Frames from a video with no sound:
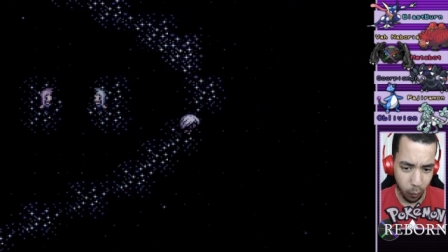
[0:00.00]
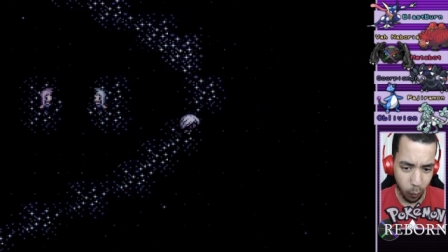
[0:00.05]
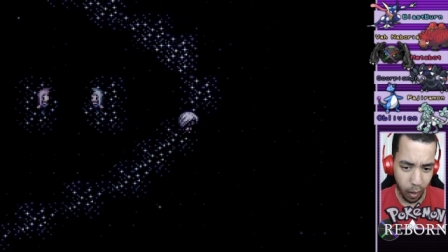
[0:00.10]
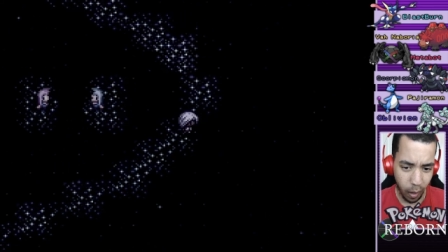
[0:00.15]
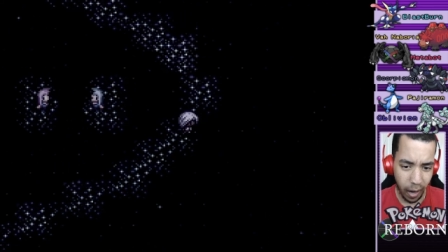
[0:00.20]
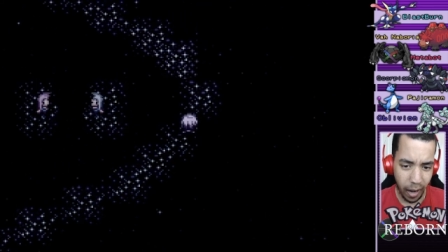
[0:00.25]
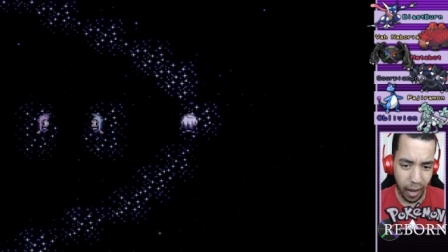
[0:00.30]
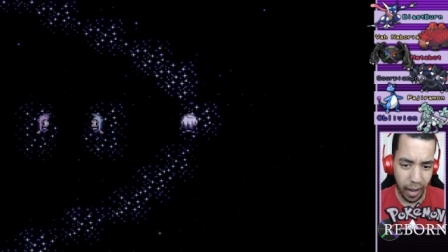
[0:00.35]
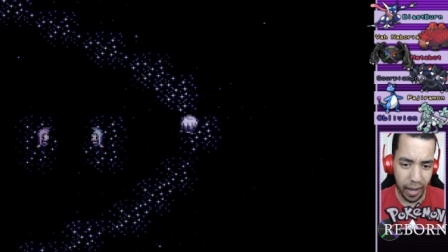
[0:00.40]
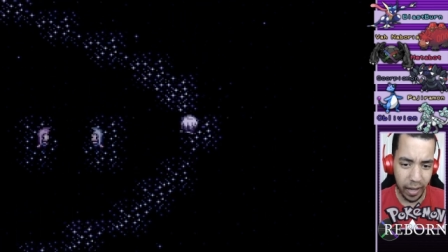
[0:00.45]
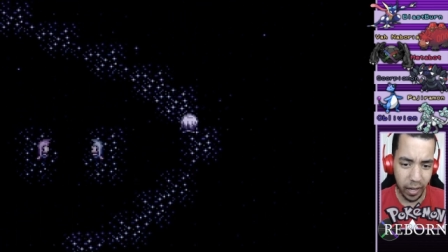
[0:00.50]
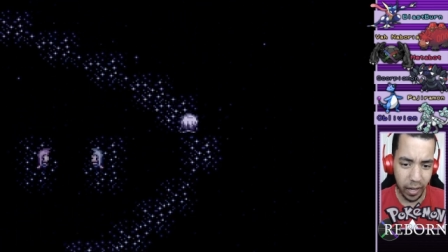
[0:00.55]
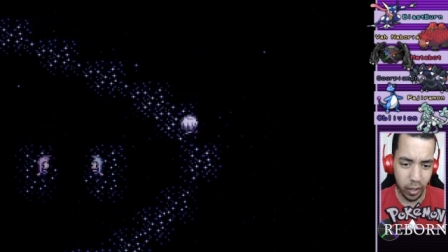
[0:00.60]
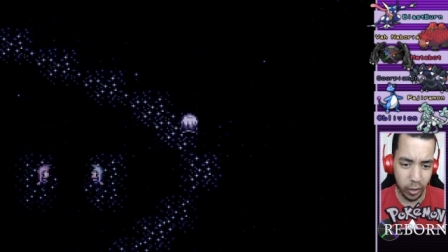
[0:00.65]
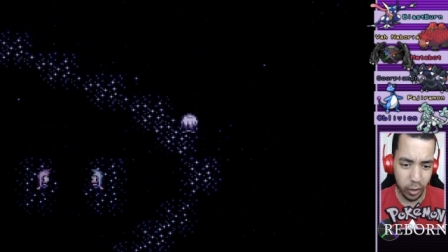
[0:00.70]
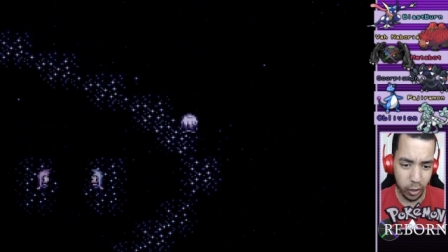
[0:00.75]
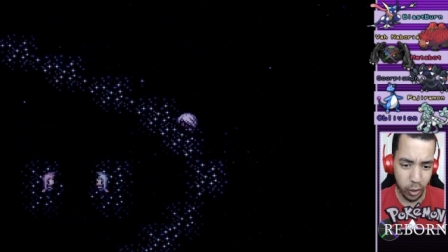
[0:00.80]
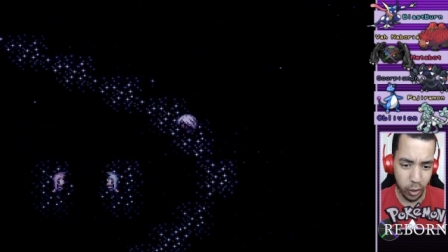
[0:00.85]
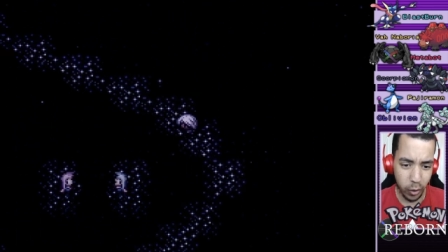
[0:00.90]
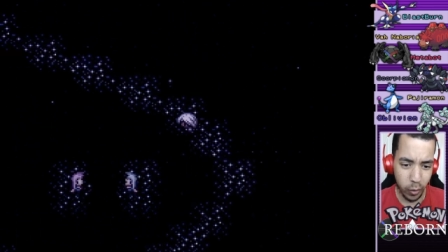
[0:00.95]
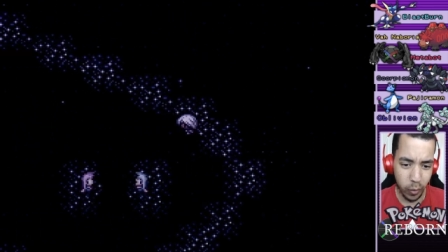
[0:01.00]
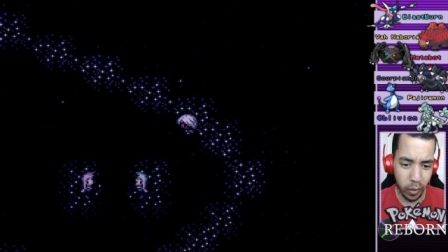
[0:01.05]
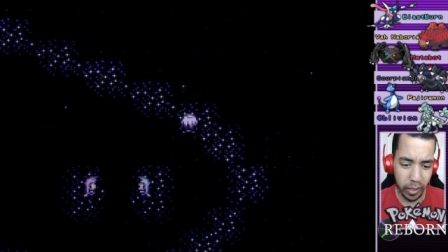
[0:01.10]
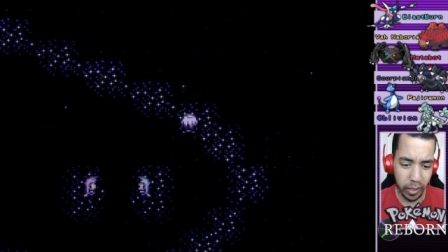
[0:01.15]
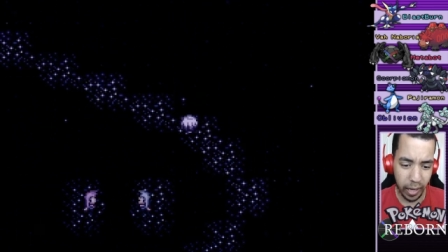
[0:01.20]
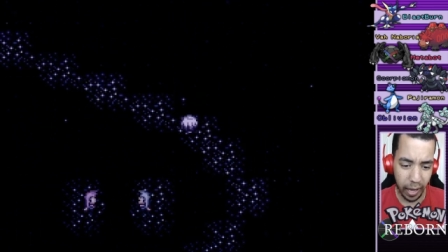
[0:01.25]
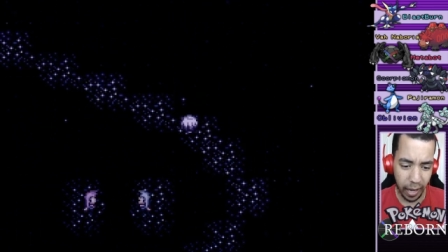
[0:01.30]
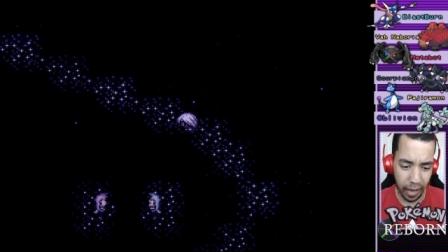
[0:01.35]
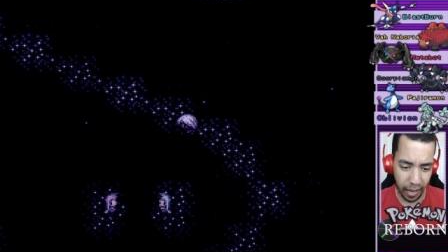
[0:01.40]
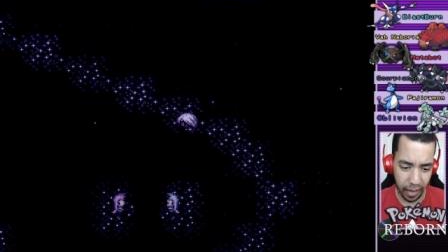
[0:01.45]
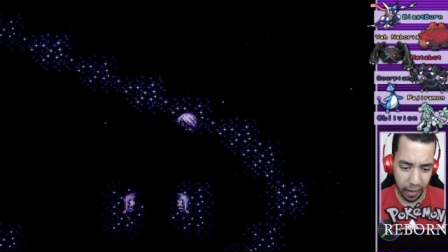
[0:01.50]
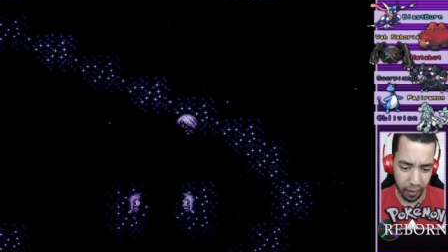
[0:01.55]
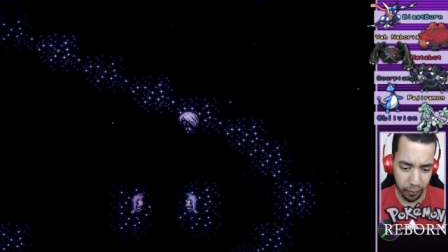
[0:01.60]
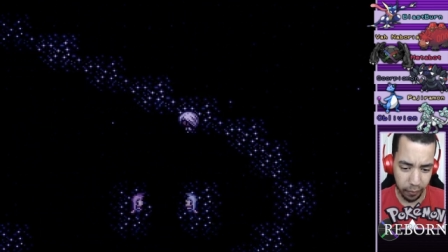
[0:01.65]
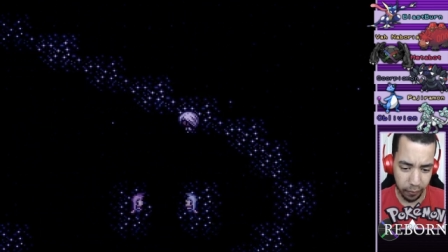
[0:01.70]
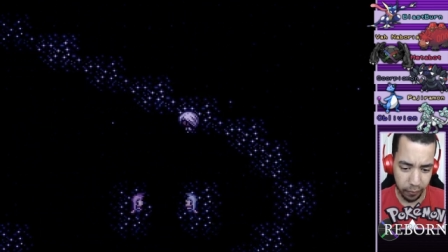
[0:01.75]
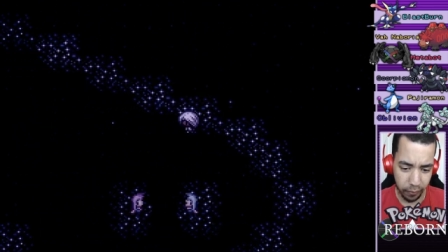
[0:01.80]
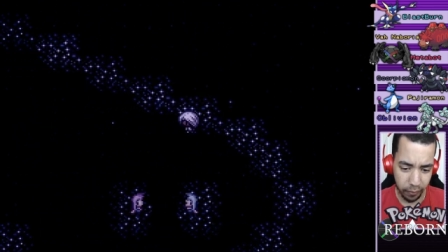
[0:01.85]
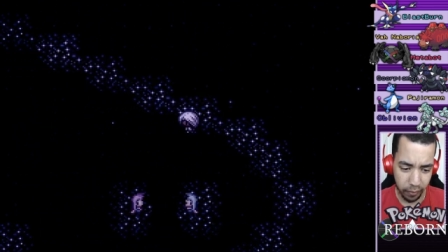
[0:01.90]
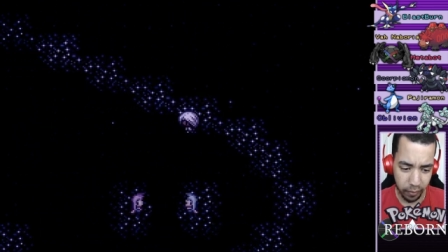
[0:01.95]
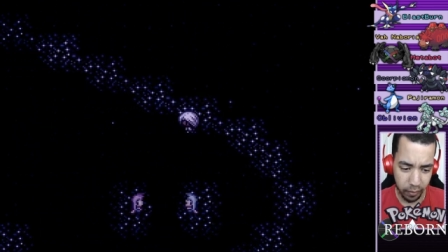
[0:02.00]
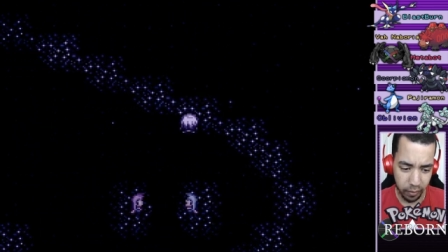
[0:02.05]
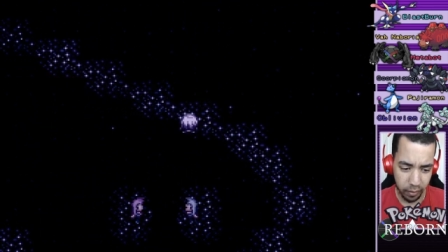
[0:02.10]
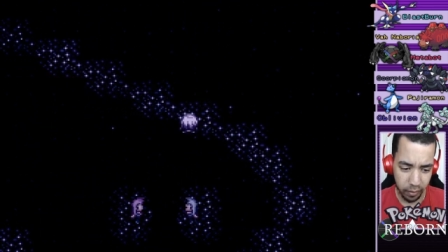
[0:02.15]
Why are you in half?